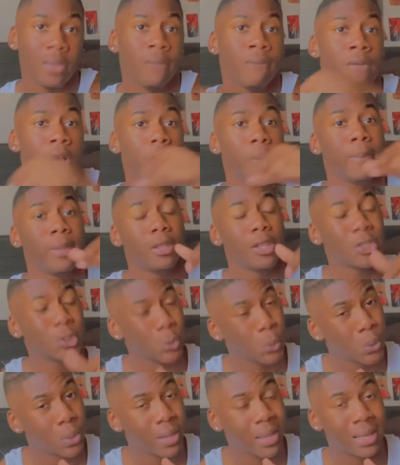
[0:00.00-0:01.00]
You follow me on
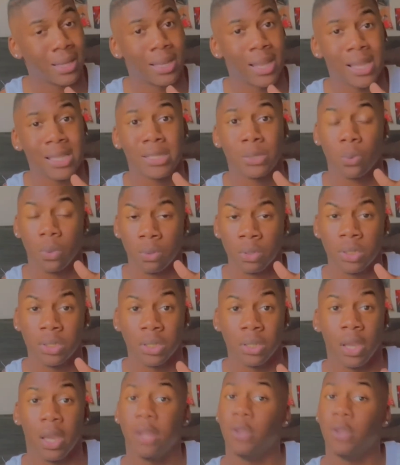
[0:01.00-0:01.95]
Twitter and that's Roshun.